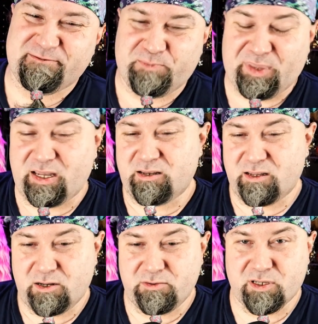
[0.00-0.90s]
And,
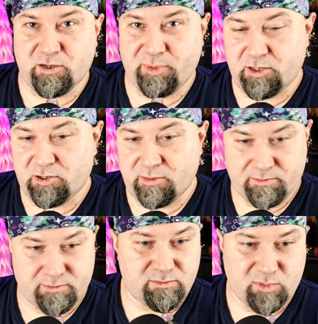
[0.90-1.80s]
you know, disarming and trip,
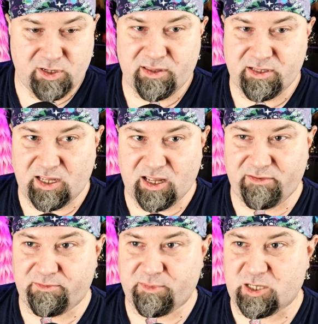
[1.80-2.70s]
good things to
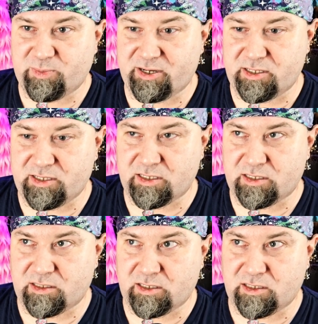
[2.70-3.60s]
have, especially since
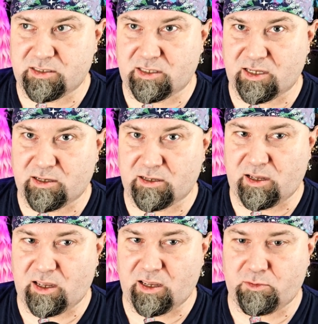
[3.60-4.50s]
this is like
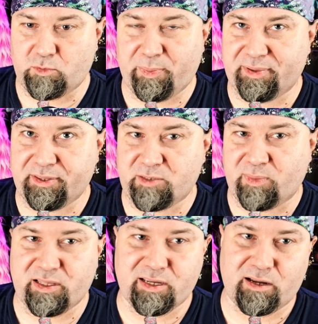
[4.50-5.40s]
a weaponless
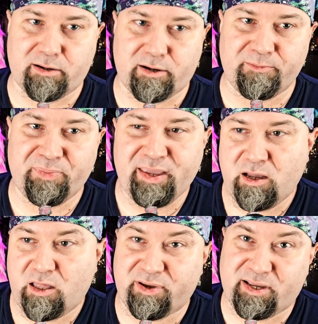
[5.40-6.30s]
melee character.
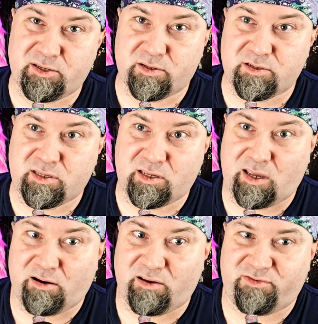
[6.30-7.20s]
Although I guess you could just
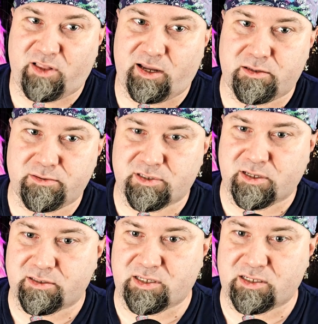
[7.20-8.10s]
carry a flail. There's
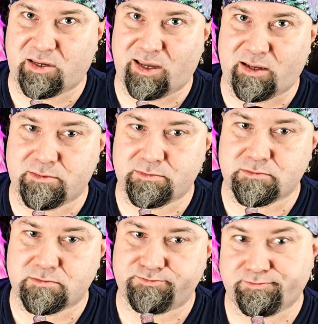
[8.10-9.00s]
nothing that says you can't.
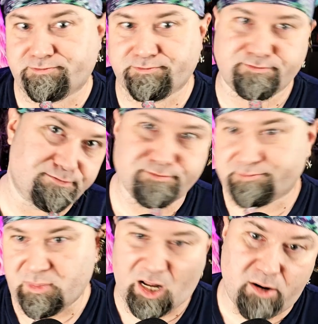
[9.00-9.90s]

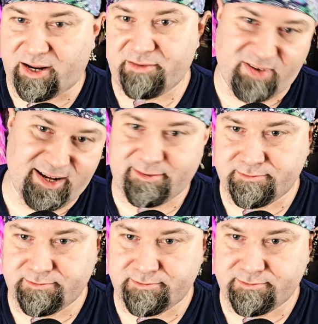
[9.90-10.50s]
Alright, fine.